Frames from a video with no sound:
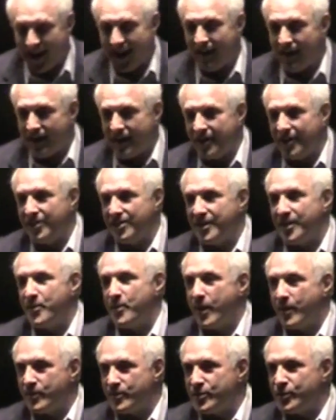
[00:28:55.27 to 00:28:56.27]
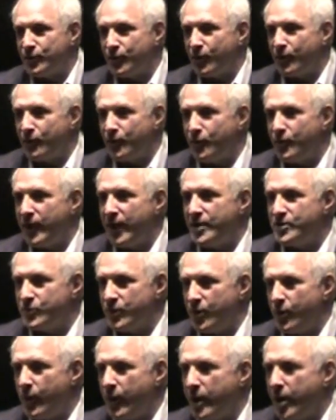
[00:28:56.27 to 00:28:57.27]
And I like you to think about me just for a few days
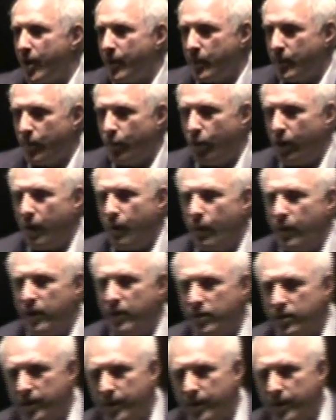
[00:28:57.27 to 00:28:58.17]
when you wake up in the morning. I want you to